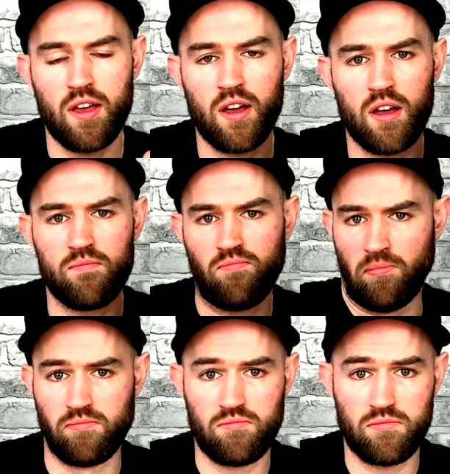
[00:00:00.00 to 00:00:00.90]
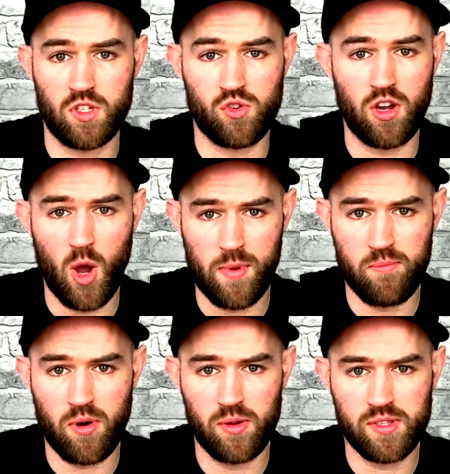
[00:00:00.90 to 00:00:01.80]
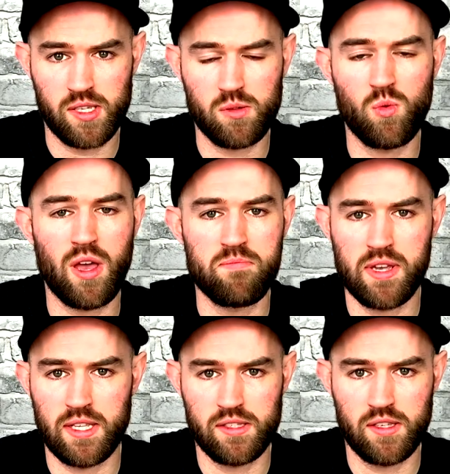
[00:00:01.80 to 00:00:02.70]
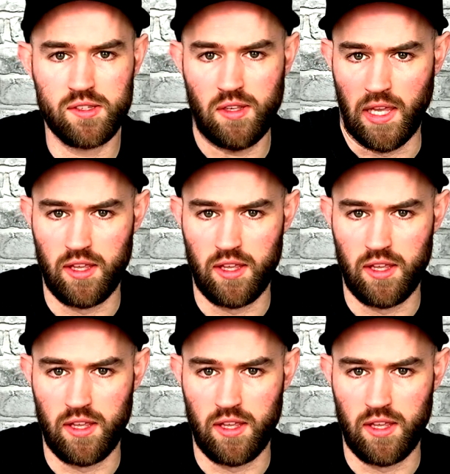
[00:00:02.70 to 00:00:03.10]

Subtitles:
The dry hopping process, all that means is